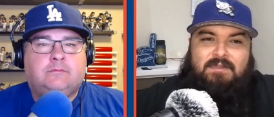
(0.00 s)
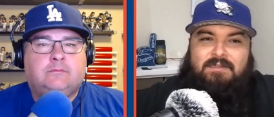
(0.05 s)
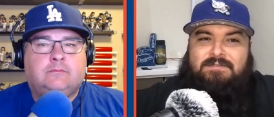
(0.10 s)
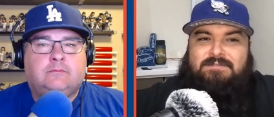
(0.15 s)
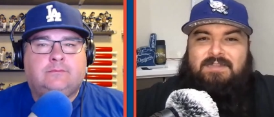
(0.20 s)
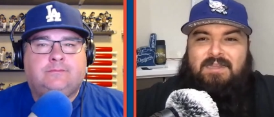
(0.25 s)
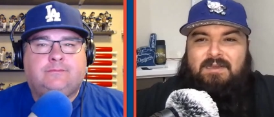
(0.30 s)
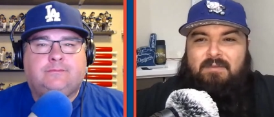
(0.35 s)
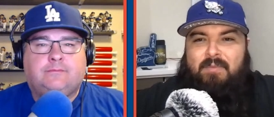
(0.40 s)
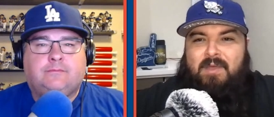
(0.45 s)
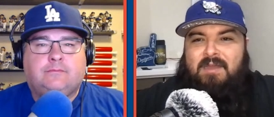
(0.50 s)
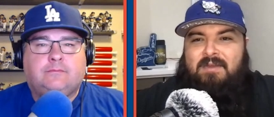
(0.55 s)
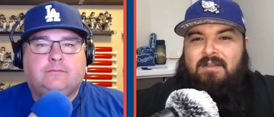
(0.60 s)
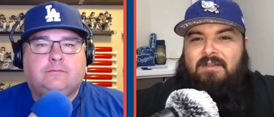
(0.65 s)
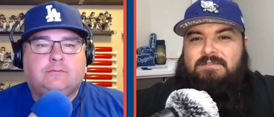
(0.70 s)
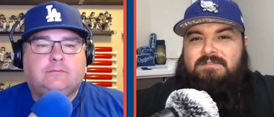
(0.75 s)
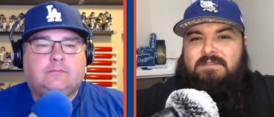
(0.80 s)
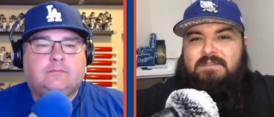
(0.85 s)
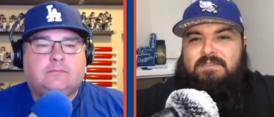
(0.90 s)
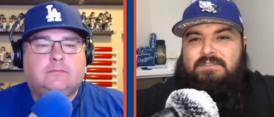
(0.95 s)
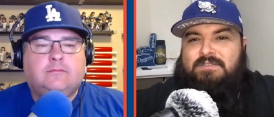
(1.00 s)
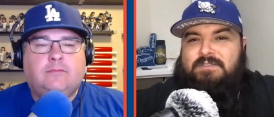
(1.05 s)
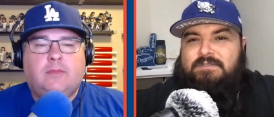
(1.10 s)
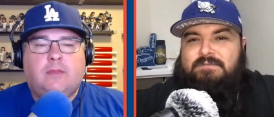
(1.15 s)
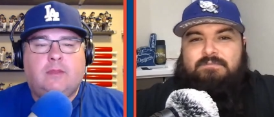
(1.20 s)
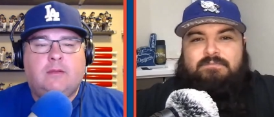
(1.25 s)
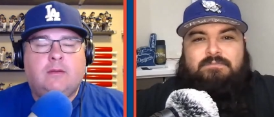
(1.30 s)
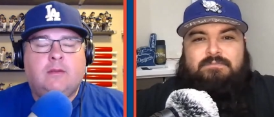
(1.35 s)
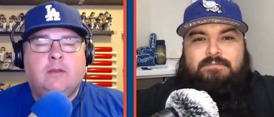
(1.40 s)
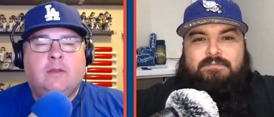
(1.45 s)
Speaker 1: is not a bad
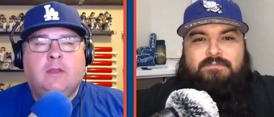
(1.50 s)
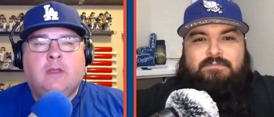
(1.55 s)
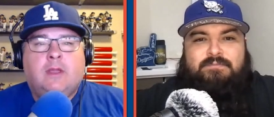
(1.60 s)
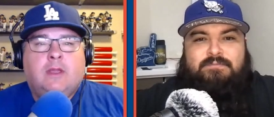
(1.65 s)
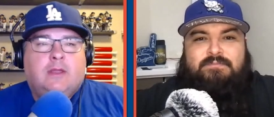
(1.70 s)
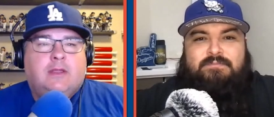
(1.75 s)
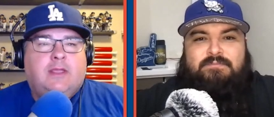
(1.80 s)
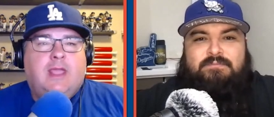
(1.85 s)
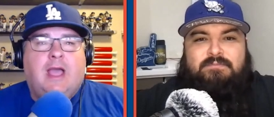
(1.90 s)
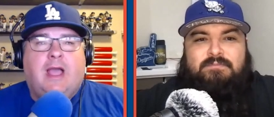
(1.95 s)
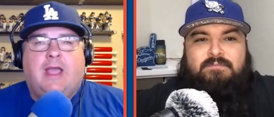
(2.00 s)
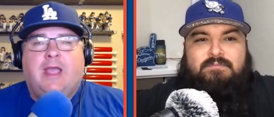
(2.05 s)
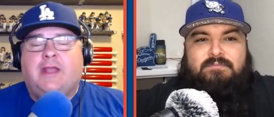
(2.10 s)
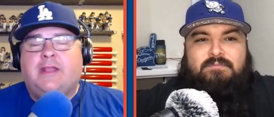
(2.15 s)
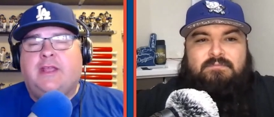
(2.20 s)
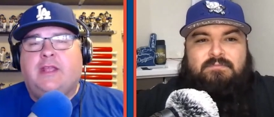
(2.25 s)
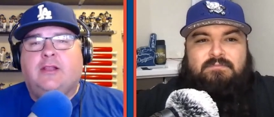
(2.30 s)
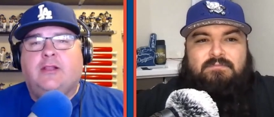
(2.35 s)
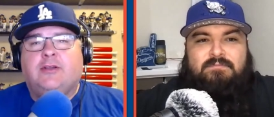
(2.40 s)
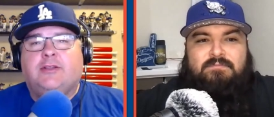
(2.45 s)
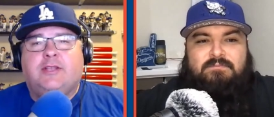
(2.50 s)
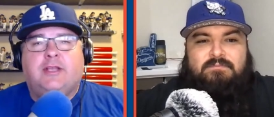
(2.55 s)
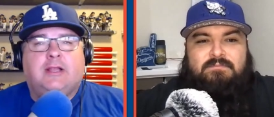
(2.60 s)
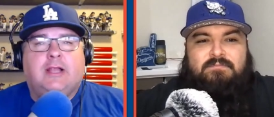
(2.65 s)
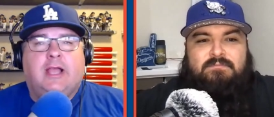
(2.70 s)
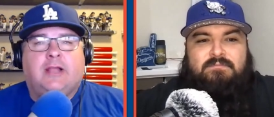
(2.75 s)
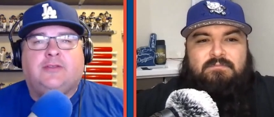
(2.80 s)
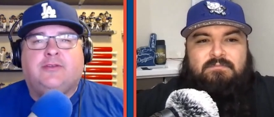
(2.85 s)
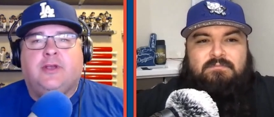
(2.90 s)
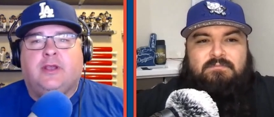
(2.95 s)
consolation.
Speaker 2: Yeah, and he looked
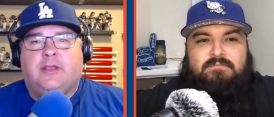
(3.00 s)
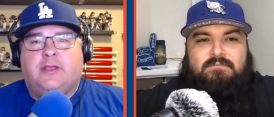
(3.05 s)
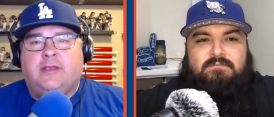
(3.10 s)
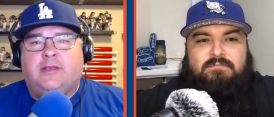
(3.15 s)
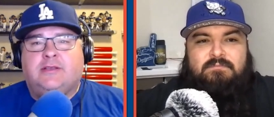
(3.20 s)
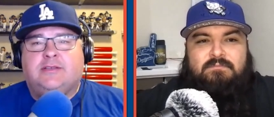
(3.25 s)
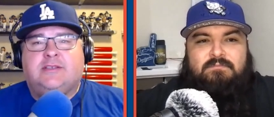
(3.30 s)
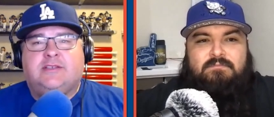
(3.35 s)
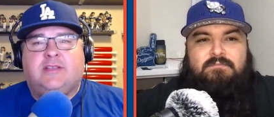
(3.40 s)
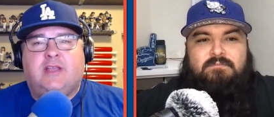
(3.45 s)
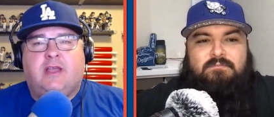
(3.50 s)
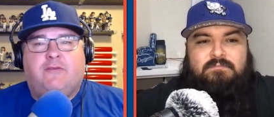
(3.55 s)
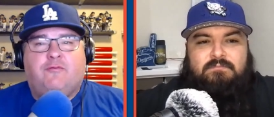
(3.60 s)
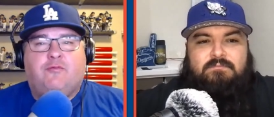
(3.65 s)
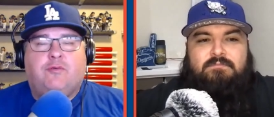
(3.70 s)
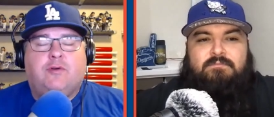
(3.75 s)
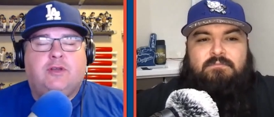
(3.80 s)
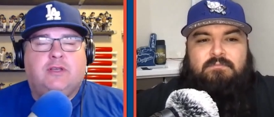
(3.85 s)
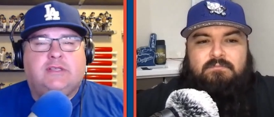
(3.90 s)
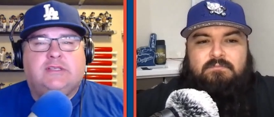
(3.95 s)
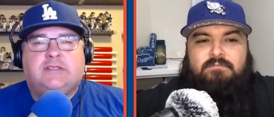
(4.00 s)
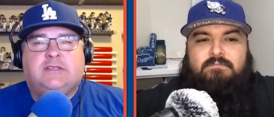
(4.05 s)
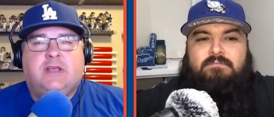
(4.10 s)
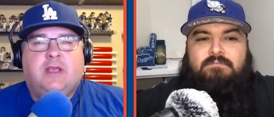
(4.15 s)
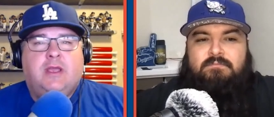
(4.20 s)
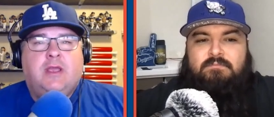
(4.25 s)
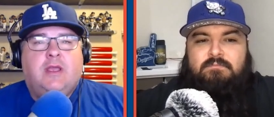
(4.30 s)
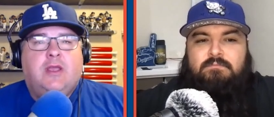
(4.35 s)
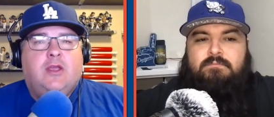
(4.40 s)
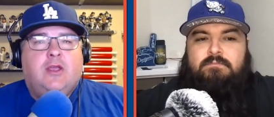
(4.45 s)
electric. His stuff was
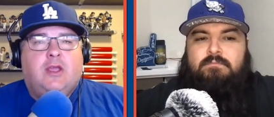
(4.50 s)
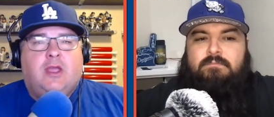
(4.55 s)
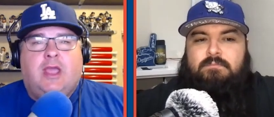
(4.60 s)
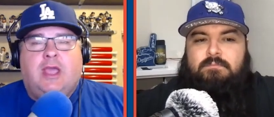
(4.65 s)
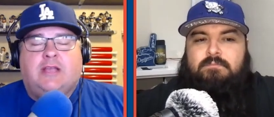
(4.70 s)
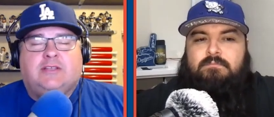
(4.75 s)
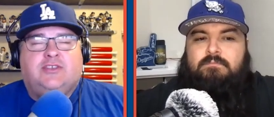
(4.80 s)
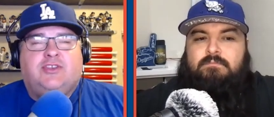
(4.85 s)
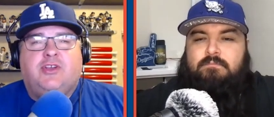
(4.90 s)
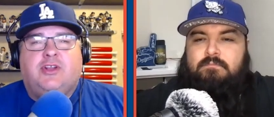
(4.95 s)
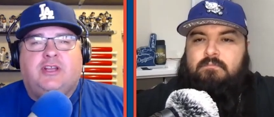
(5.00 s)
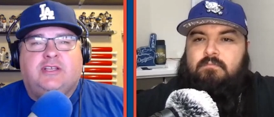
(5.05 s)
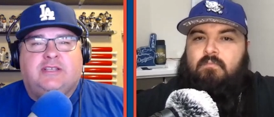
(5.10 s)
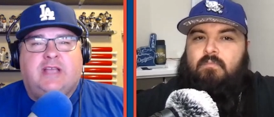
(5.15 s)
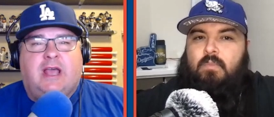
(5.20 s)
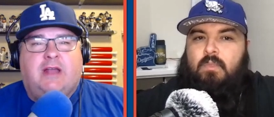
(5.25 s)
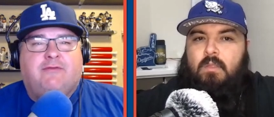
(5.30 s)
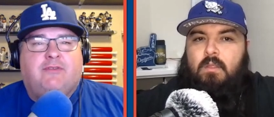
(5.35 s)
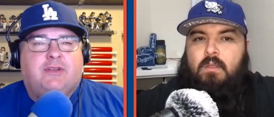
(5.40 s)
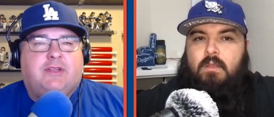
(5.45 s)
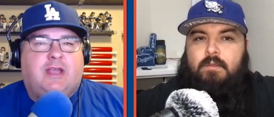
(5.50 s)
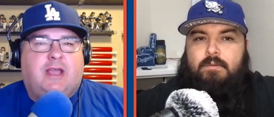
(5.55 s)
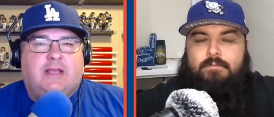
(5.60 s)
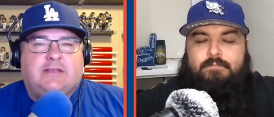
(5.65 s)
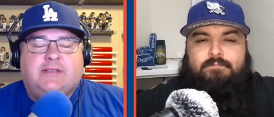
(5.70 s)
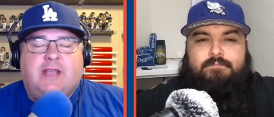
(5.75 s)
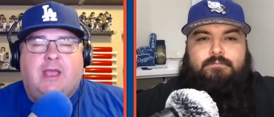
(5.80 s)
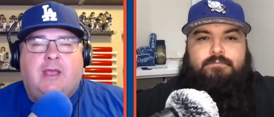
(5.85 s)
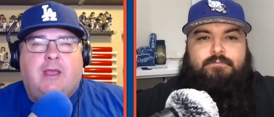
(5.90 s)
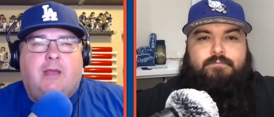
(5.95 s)
as good as
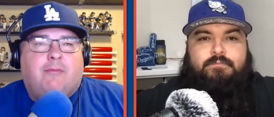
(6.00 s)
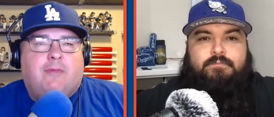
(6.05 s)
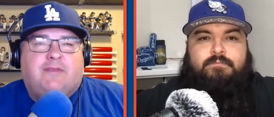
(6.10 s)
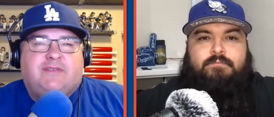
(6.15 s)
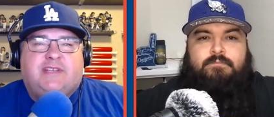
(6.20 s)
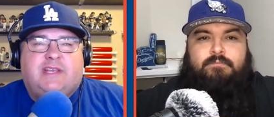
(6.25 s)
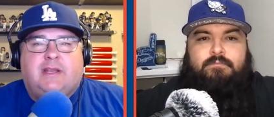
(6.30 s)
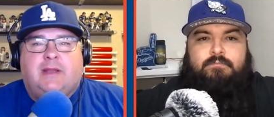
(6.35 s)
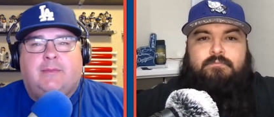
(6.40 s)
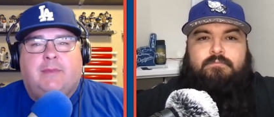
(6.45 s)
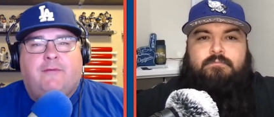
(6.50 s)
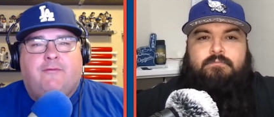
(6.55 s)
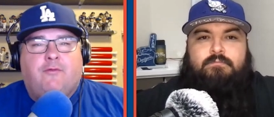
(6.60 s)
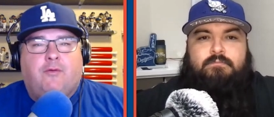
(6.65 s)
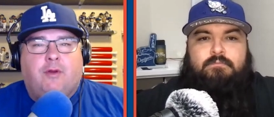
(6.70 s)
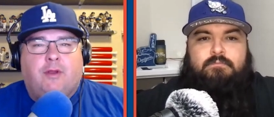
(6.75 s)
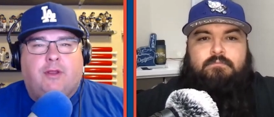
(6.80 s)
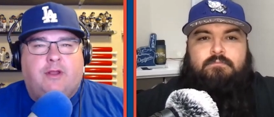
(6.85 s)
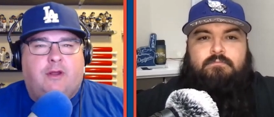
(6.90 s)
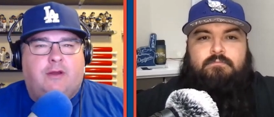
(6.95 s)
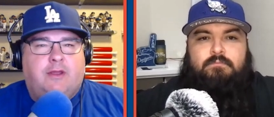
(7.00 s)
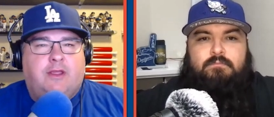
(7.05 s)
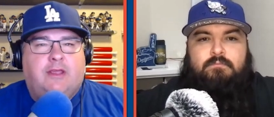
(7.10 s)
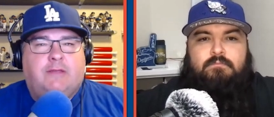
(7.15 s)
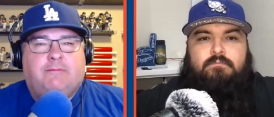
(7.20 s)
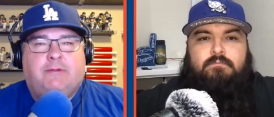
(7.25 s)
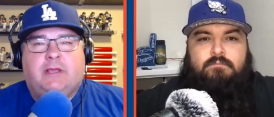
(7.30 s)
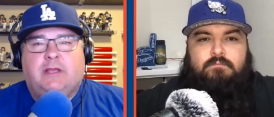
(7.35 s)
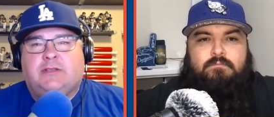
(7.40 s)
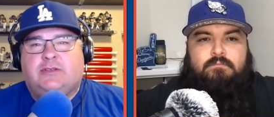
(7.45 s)
advertised, and we've seen it before. You know,
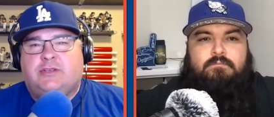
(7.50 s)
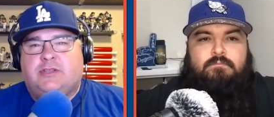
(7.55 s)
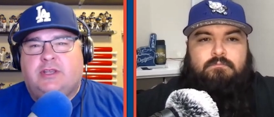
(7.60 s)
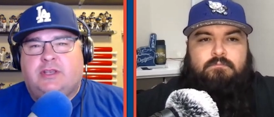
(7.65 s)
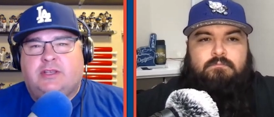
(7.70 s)
he pitched,